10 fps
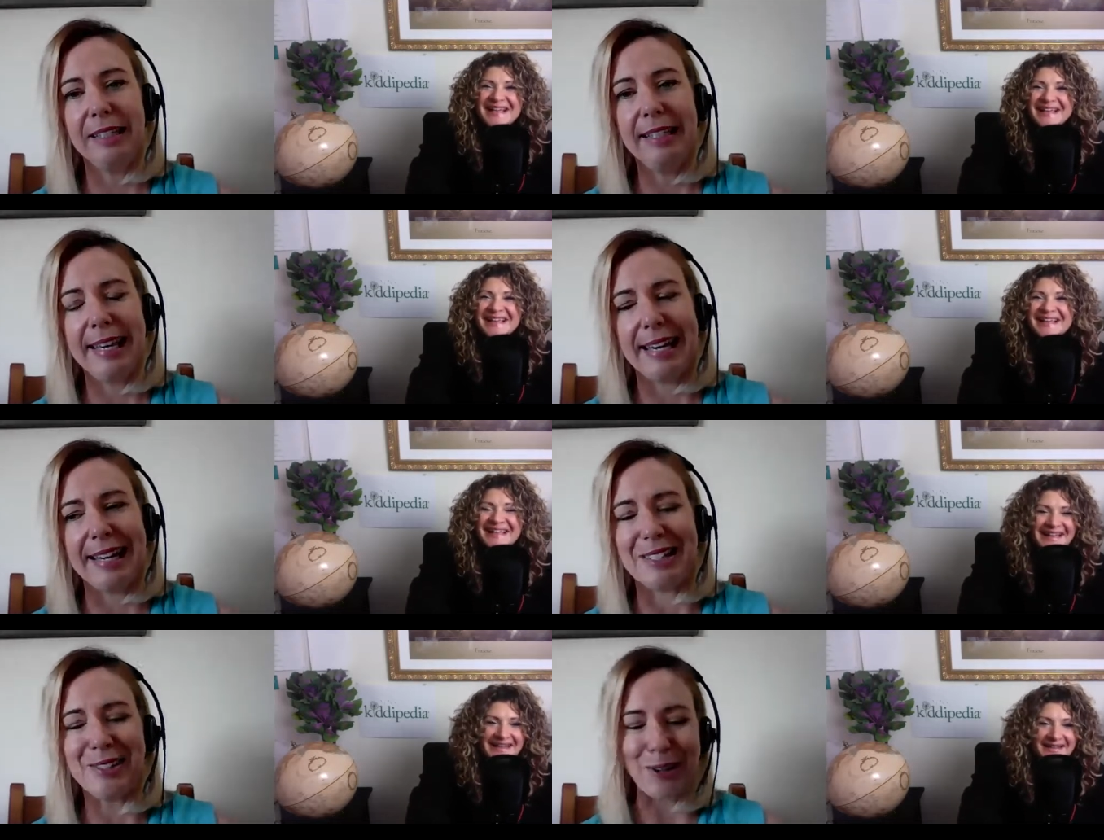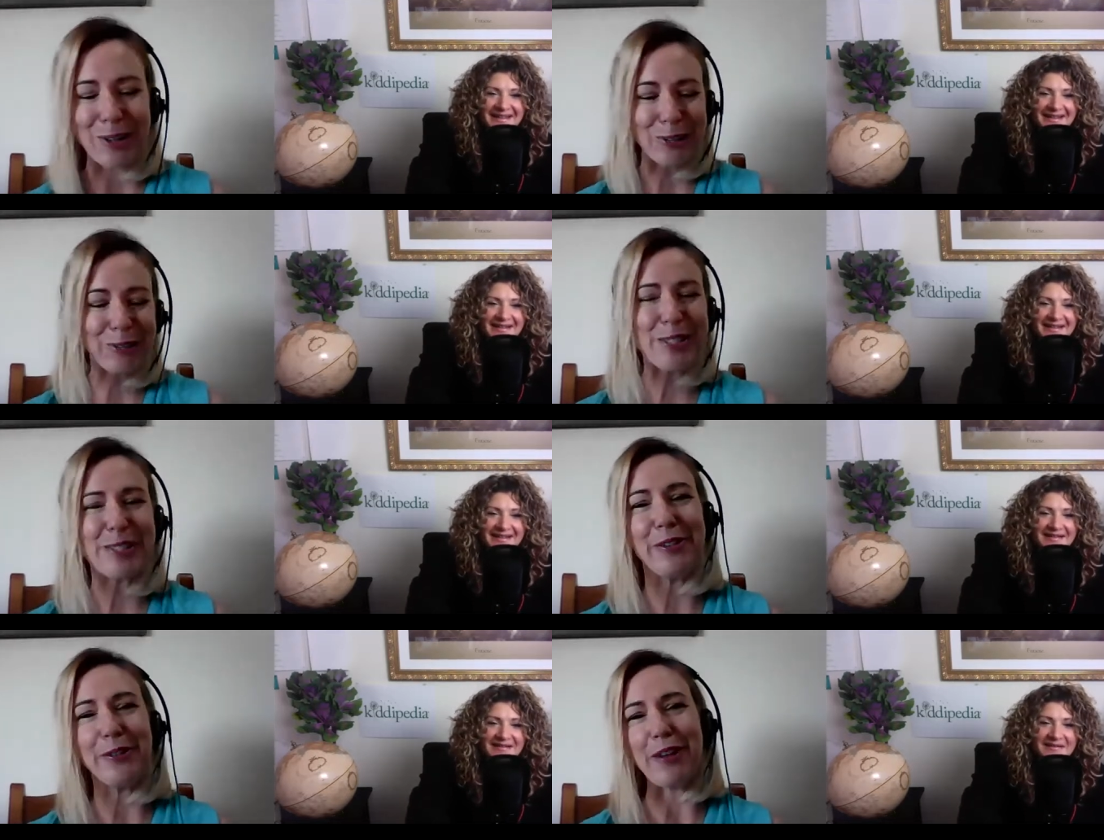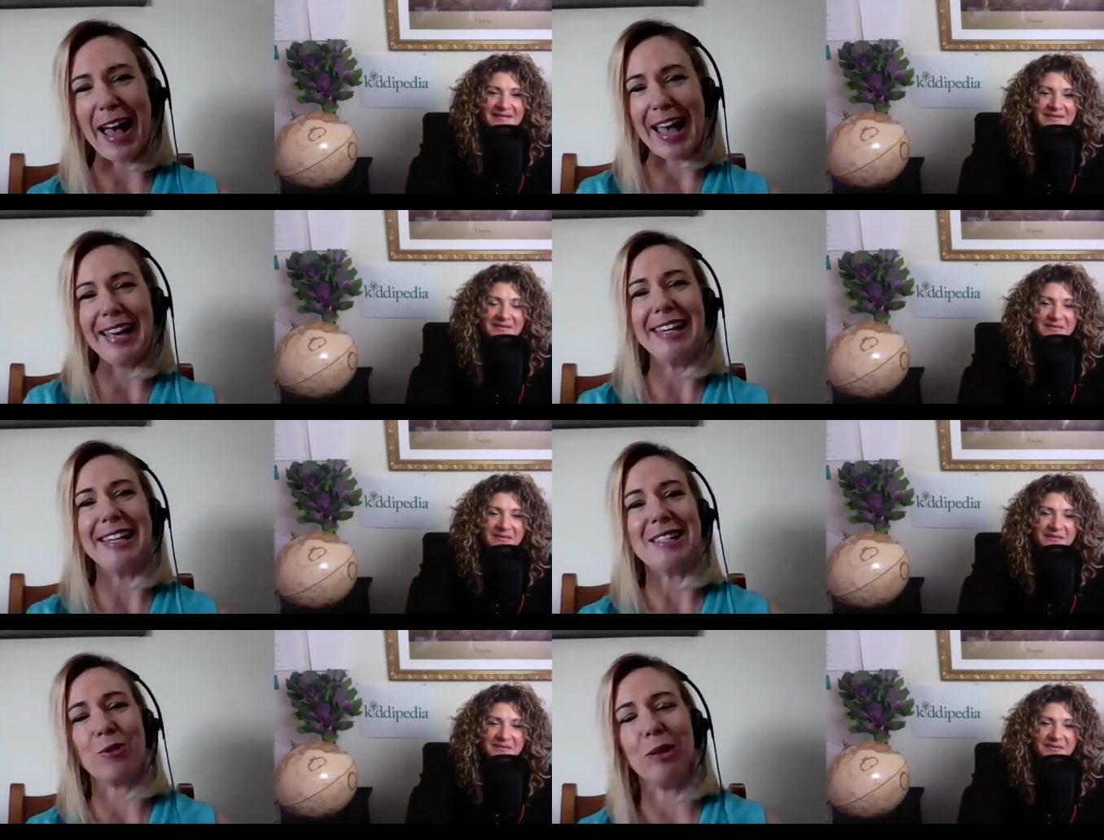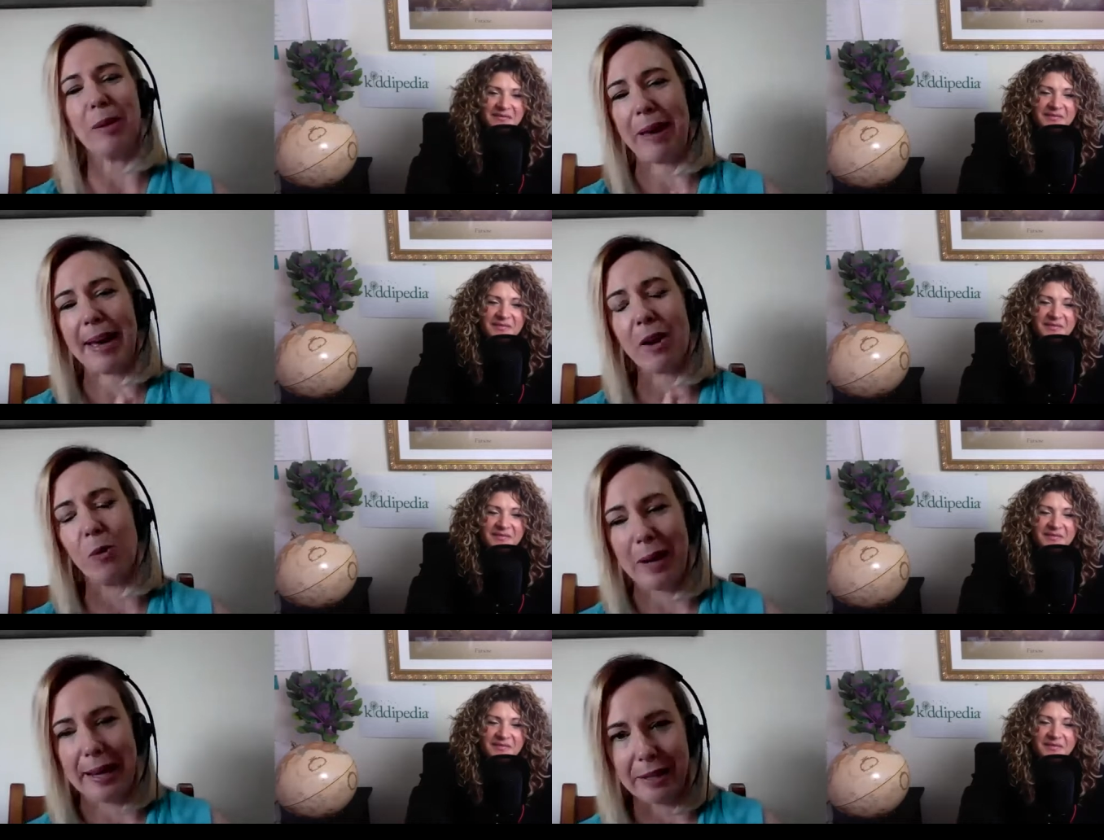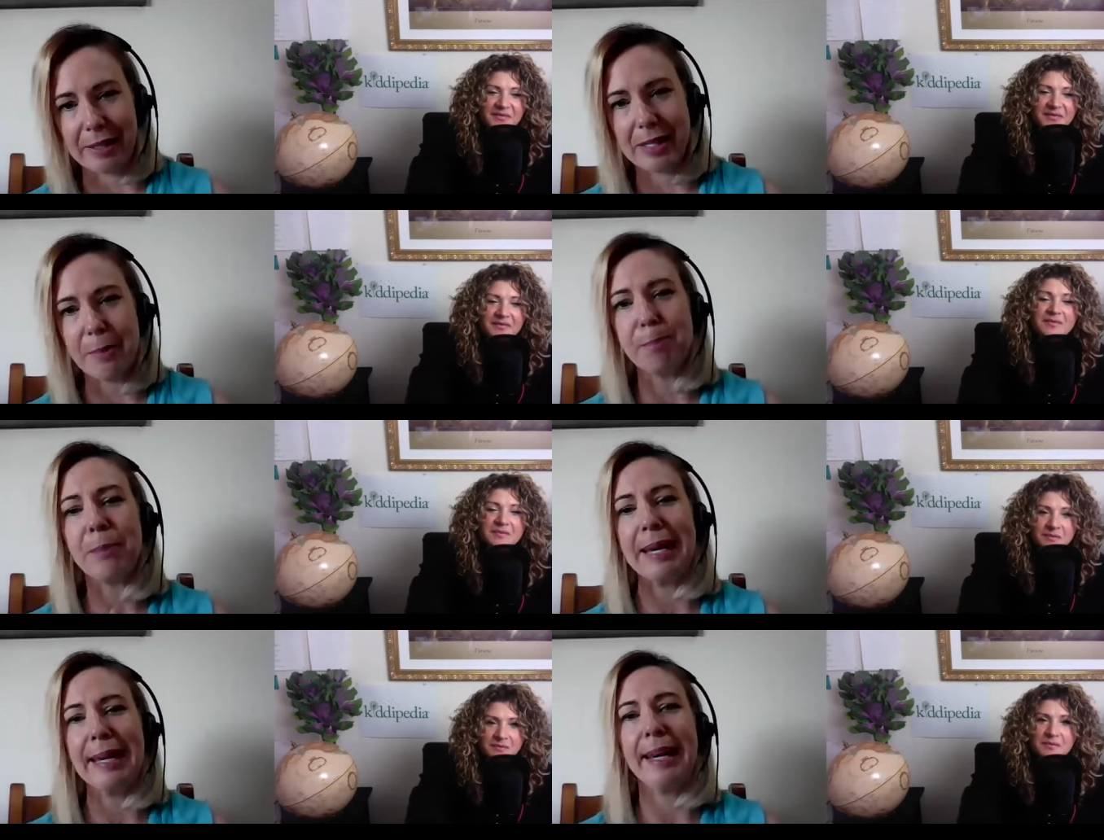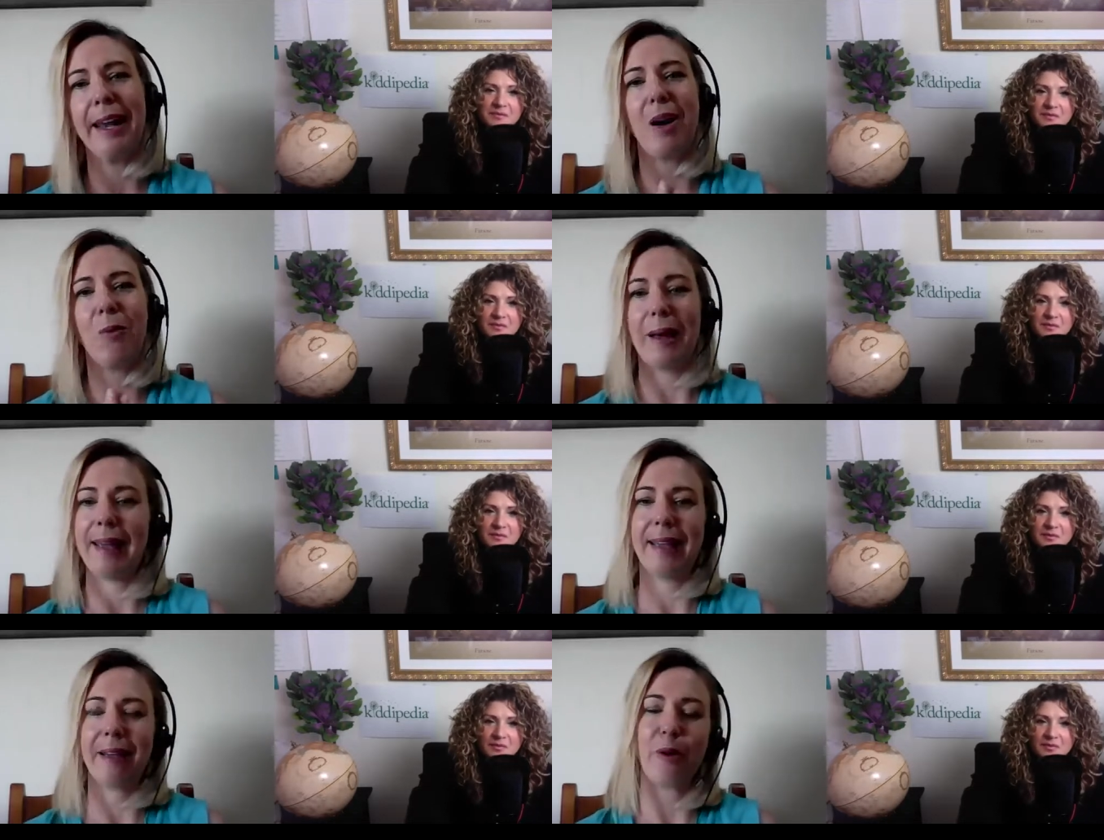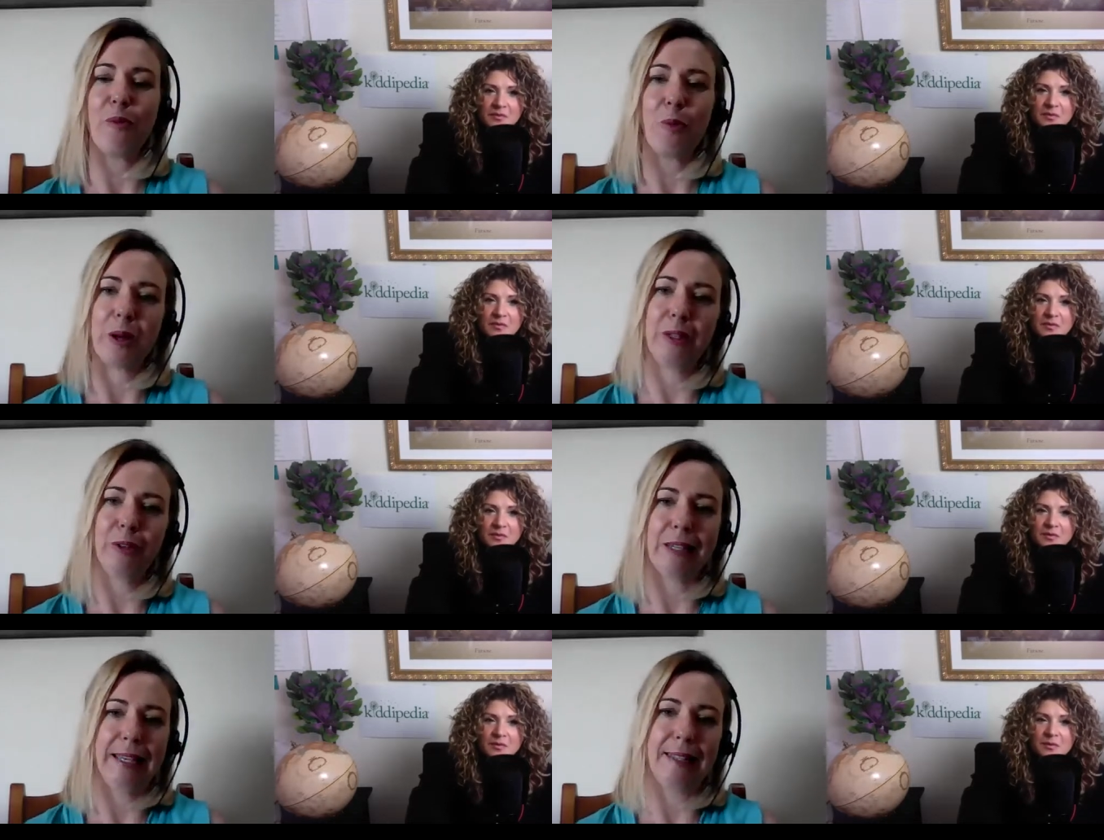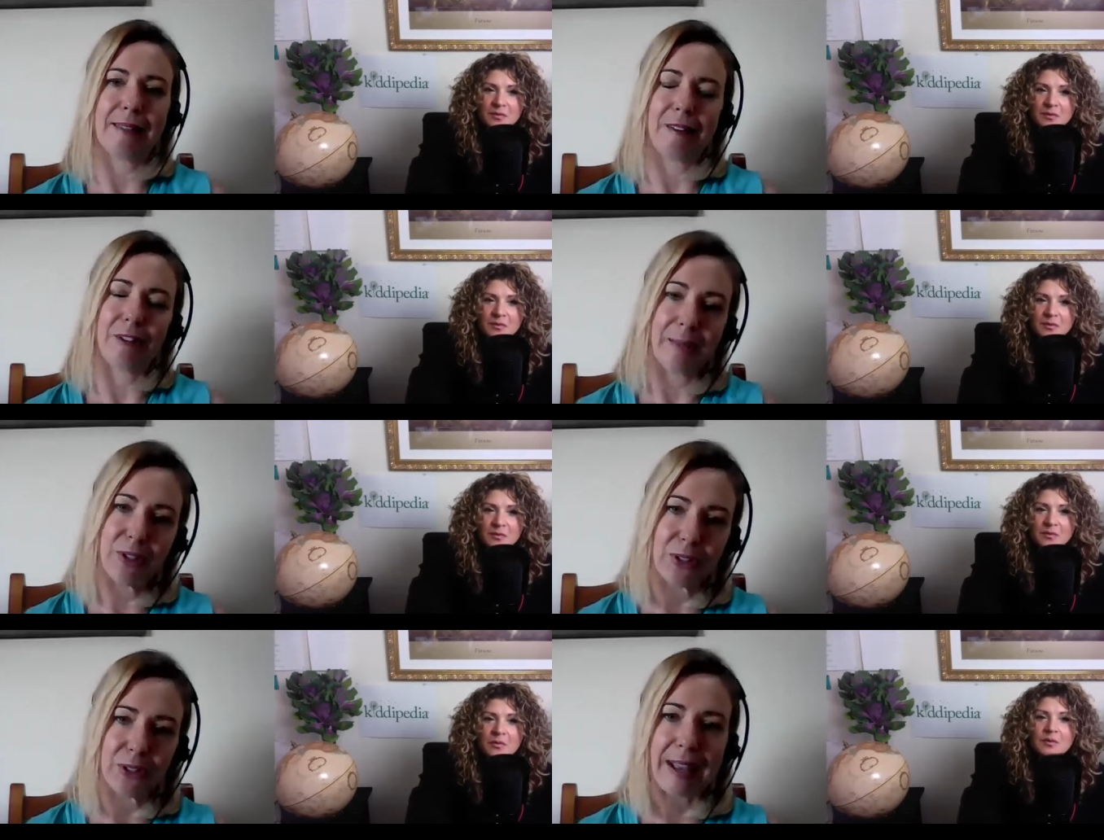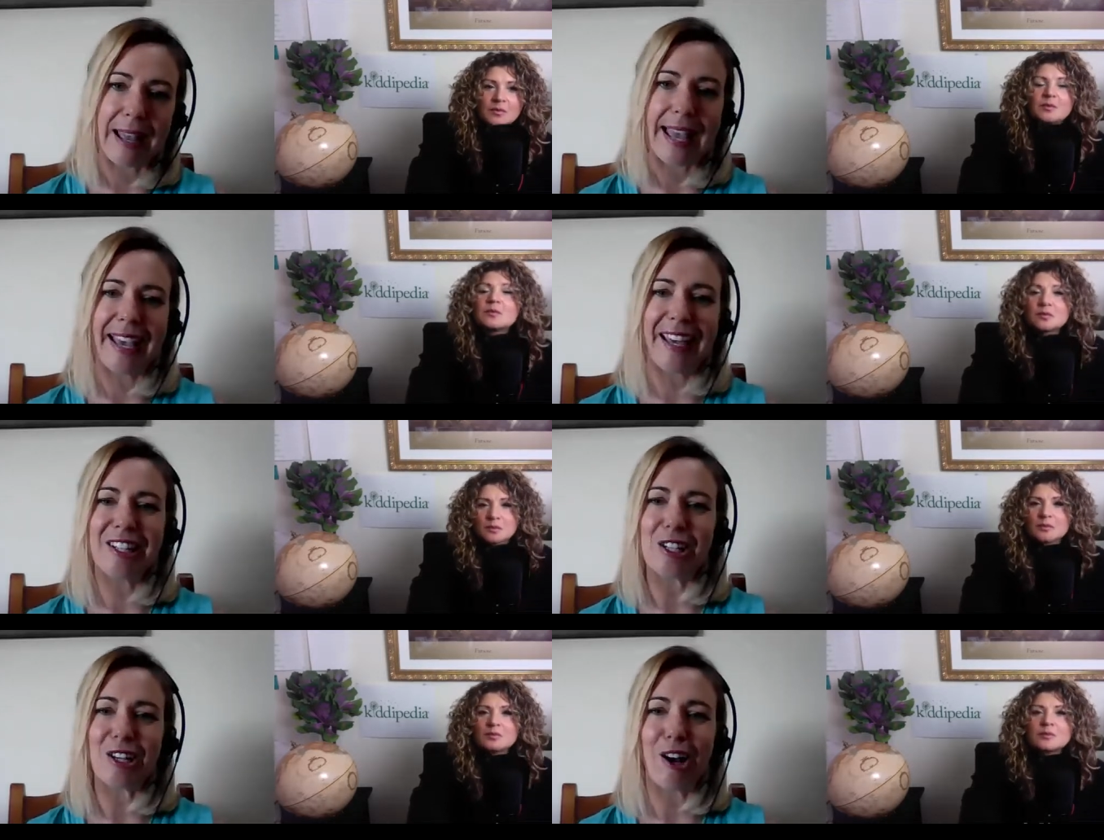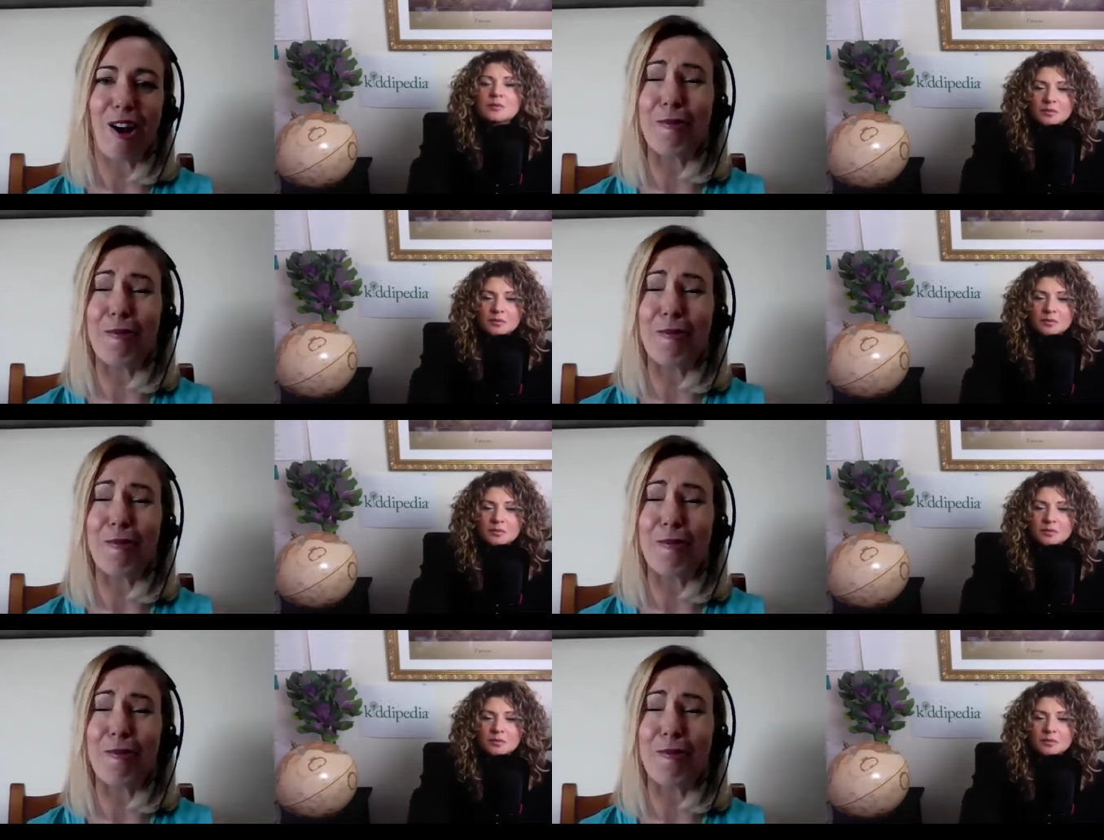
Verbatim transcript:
Speaker 1: yeah. So so for A, it's all about awareness, being aware of what your kids are up to. And I